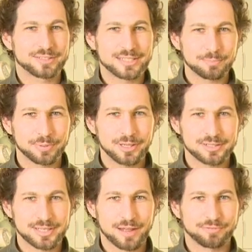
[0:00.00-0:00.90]
simply in
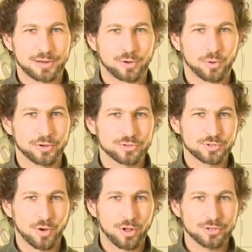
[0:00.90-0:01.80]
safflower oil,
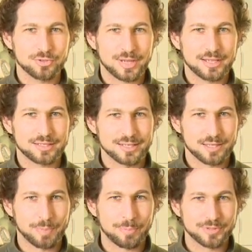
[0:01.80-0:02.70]
so all you taste is
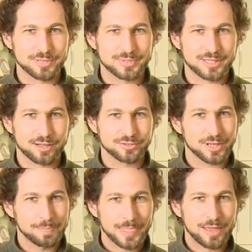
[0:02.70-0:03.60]
the peppers themselves
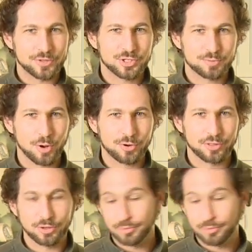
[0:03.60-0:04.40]
and the smoke of the